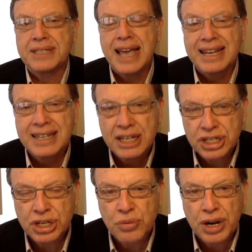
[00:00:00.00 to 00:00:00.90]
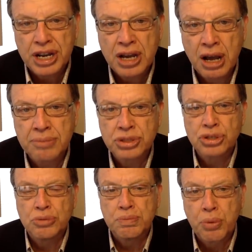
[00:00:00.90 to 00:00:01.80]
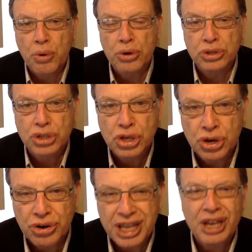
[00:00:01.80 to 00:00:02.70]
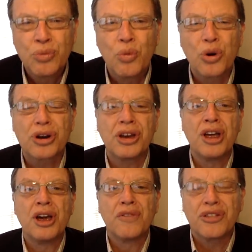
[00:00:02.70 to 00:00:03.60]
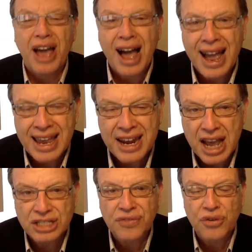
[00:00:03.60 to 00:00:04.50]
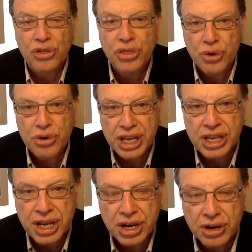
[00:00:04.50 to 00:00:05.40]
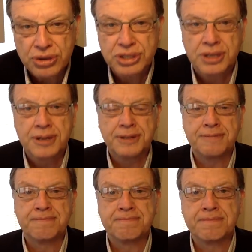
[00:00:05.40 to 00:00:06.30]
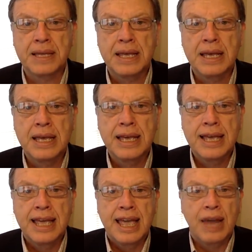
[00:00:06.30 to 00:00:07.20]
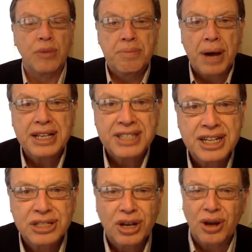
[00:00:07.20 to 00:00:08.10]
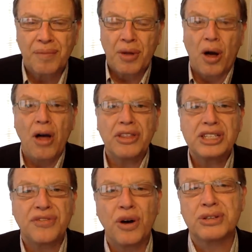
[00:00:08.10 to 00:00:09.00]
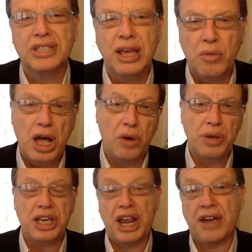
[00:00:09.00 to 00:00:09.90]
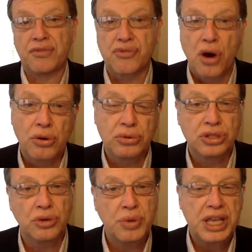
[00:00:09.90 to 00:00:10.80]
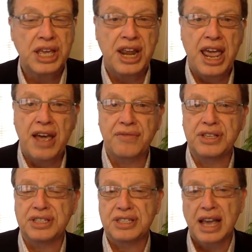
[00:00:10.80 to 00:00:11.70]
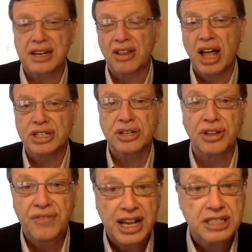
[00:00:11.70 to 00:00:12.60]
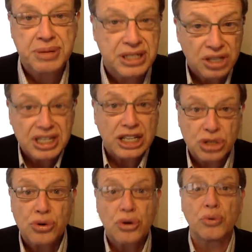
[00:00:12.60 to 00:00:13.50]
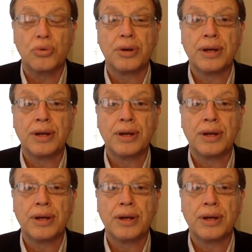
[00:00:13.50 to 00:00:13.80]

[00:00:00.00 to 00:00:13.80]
technician when it comes to border security. He worked for the INS for 30 years. And what Mike said is, look, all these folks saying, well, we can have drones and we can have this technological advancement. He says, that's true.